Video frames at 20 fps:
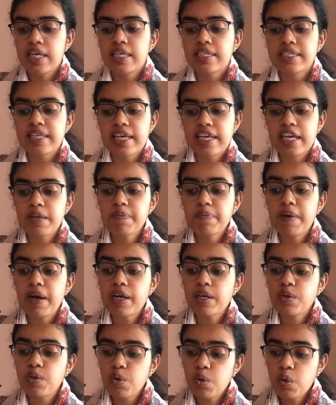Second
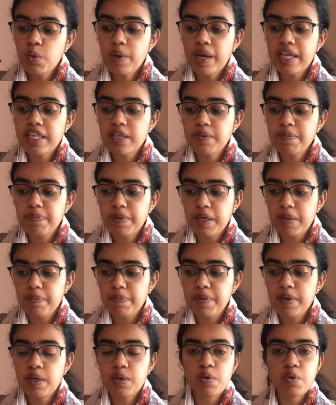part, who were the
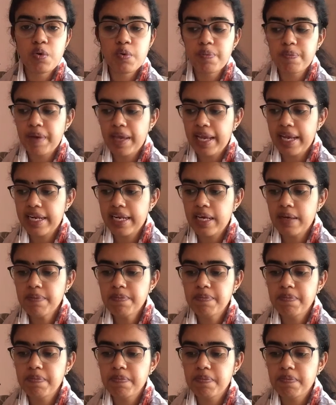people who made
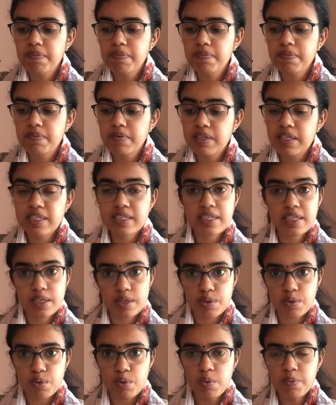up this
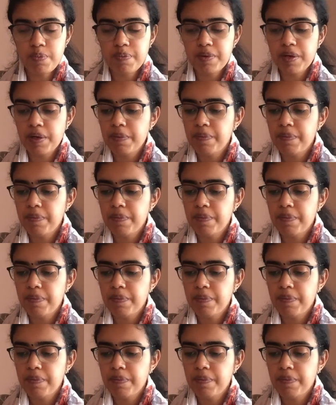group?